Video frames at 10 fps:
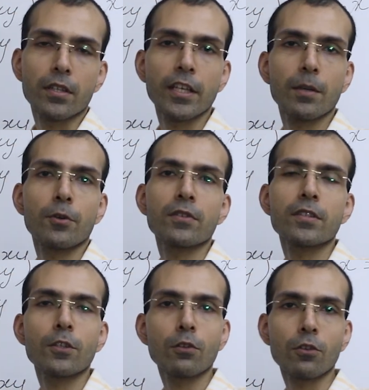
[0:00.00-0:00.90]
3 upon
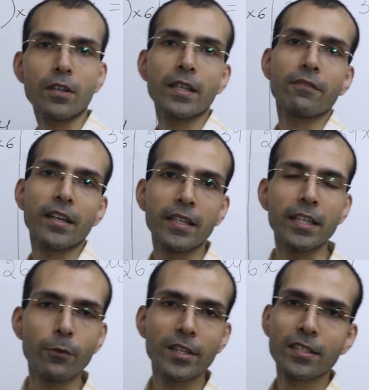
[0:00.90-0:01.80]
0 not defined,
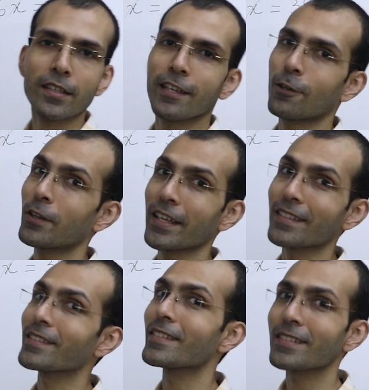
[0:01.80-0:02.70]
equation cannot
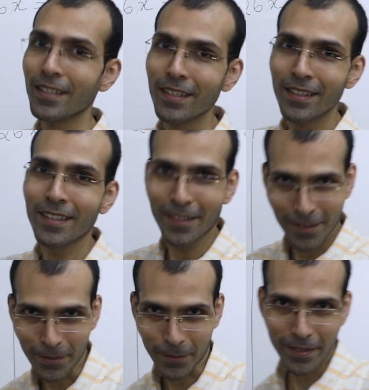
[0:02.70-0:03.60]
exist.
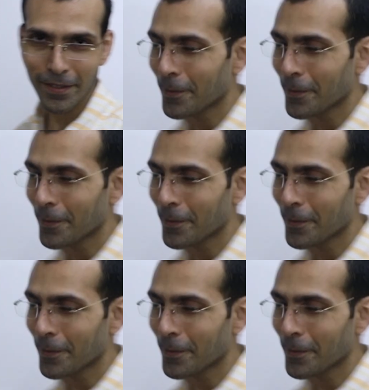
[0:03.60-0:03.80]
Okay.